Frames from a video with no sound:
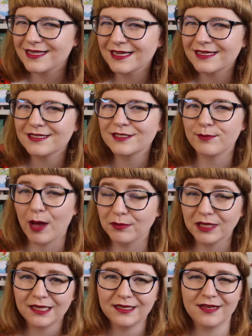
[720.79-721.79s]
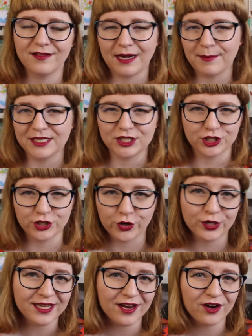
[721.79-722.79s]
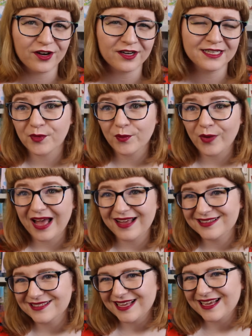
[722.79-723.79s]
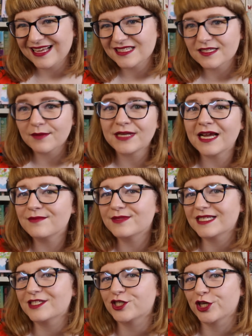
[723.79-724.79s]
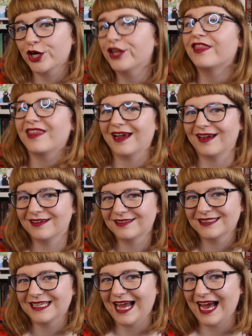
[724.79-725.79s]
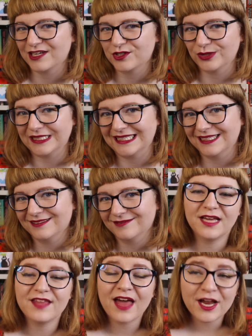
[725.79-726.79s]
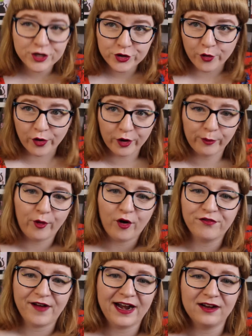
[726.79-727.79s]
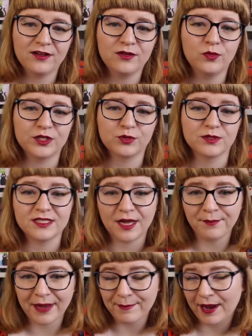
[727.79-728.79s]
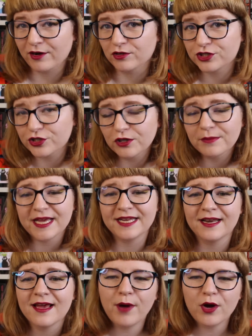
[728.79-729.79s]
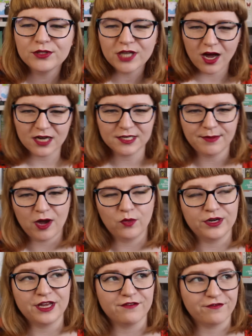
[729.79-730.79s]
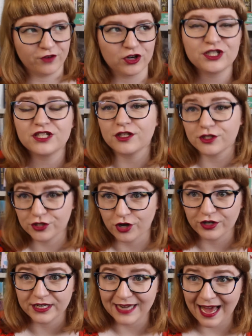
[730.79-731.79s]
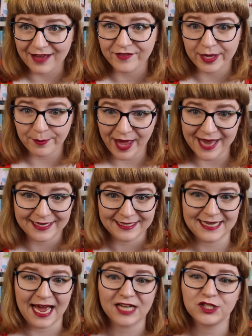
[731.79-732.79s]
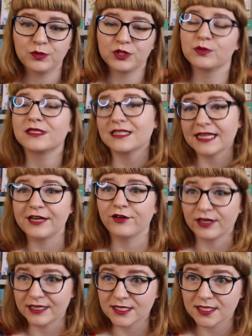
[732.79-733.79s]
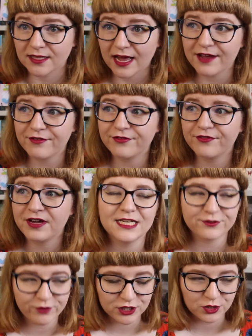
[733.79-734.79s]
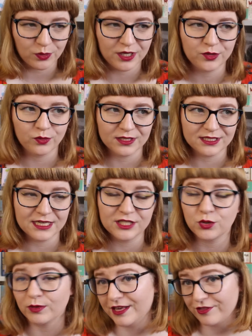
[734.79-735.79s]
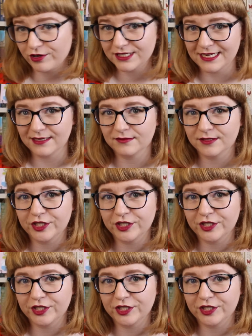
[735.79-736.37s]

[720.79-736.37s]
things publicly that I mentioned earlier, sometimes it's a good thing, actually. In that New Yorker profile, which was done by Michael Schulman, Bo talked about when he first started having panic attacks, which was later in his life. His first one was in 2013,